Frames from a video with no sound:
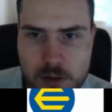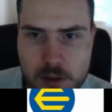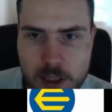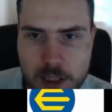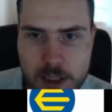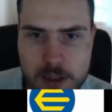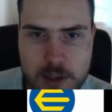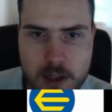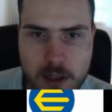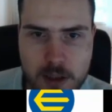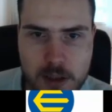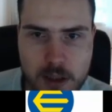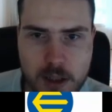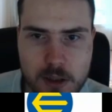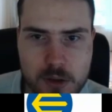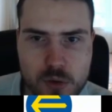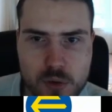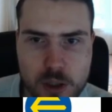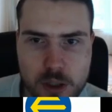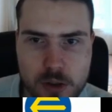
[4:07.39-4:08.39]
It's not going
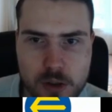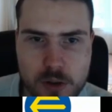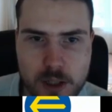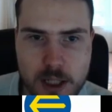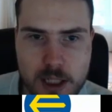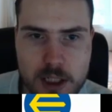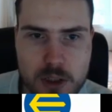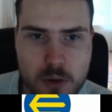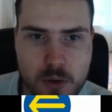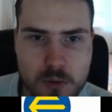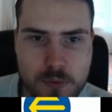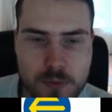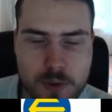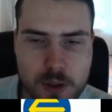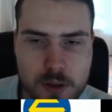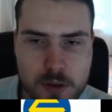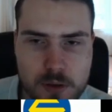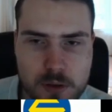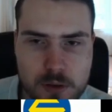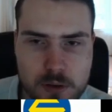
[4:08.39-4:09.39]
to trigger as
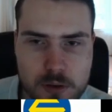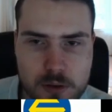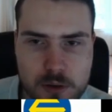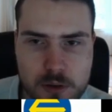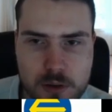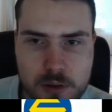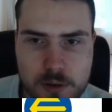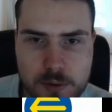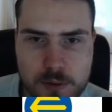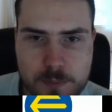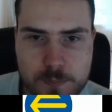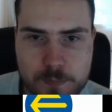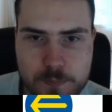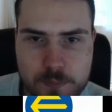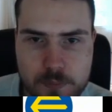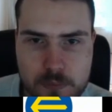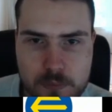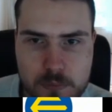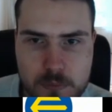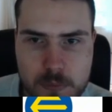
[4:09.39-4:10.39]
often,
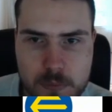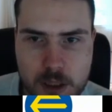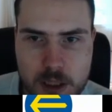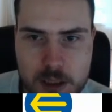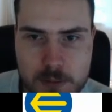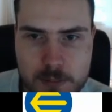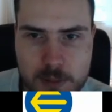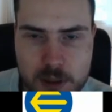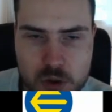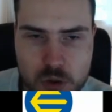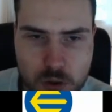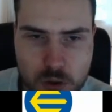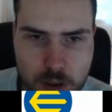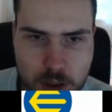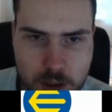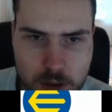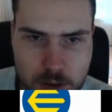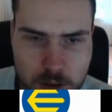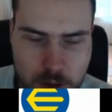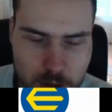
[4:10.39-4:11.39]
especially
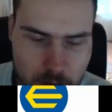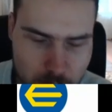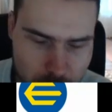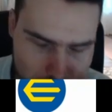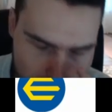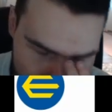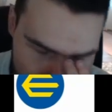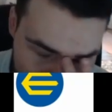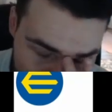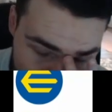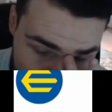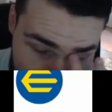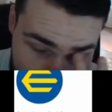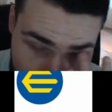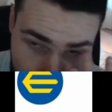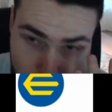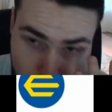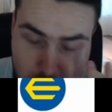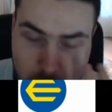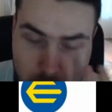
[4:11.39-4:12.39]
the
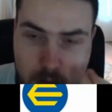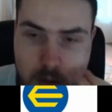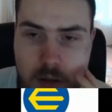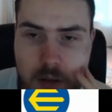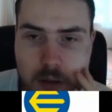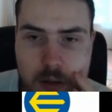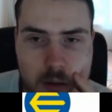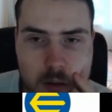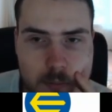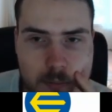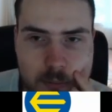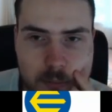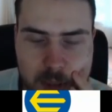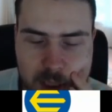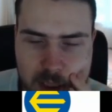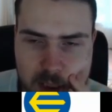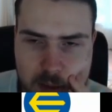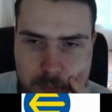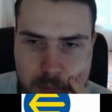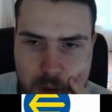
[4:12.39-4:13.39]

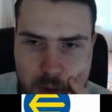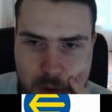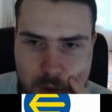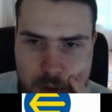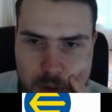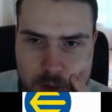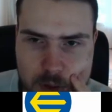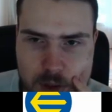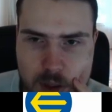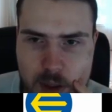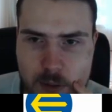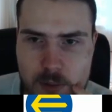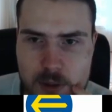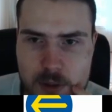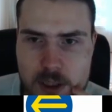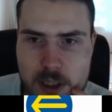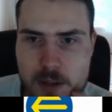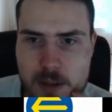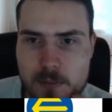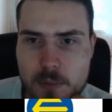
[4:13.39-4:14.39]
big bonus. I would
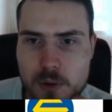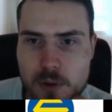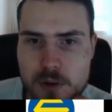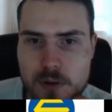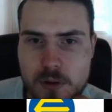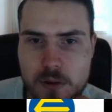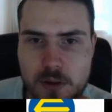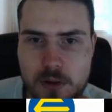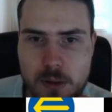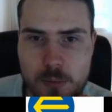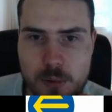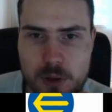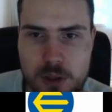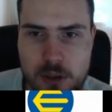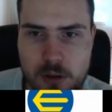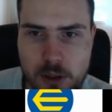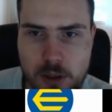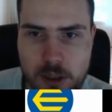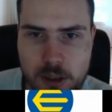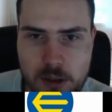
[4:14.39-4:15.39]
say most of the time you're still
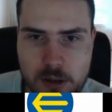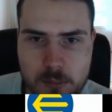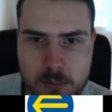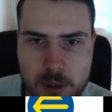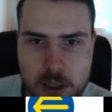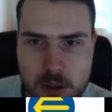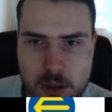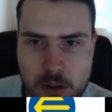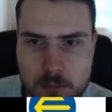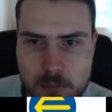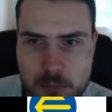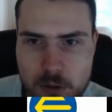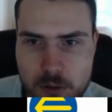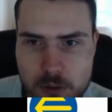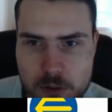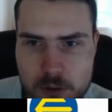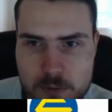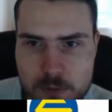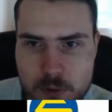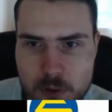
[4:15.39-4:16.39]
going to get the medium
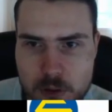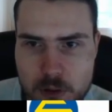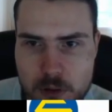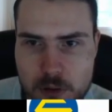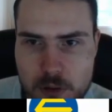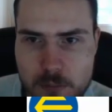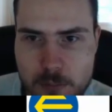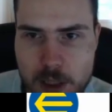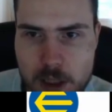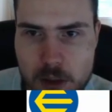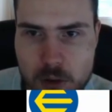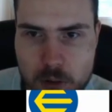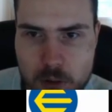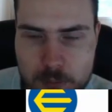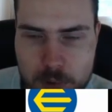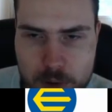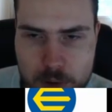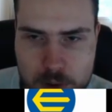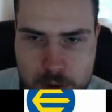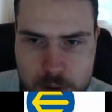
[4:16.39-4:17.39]
bonus for main
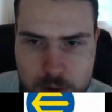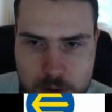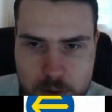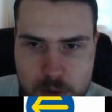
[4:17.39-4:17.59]
AWPers.